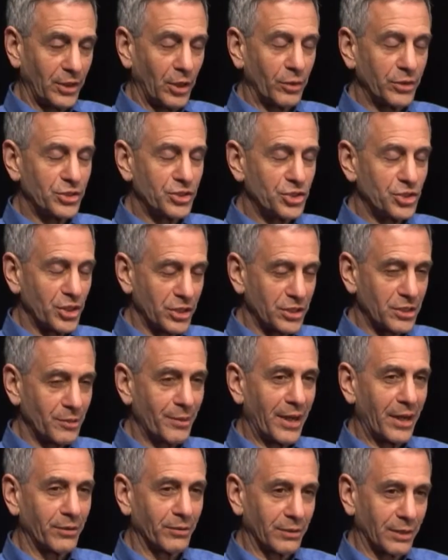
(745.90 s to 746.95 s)
You know, it's
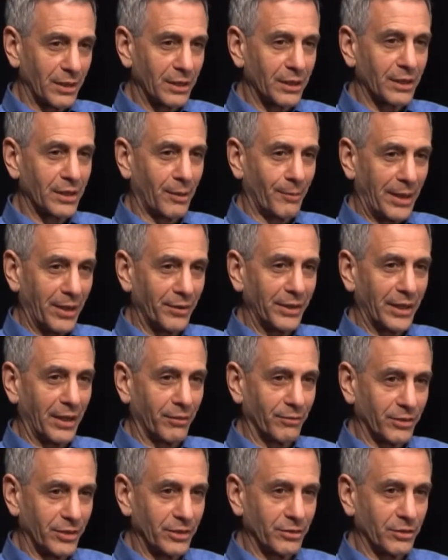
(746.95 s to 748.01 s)
just about come out
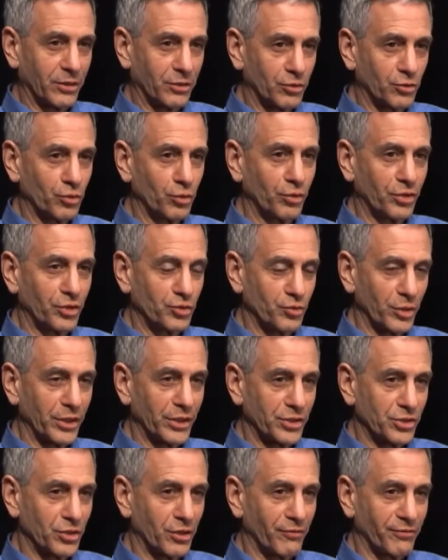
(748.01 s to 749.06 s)
now. The the truth is
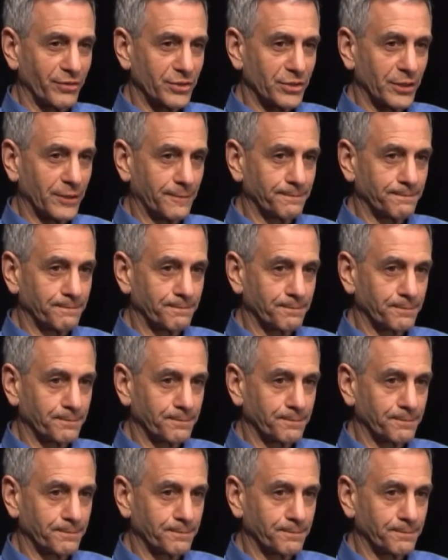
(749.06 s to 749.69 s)
really surfacing.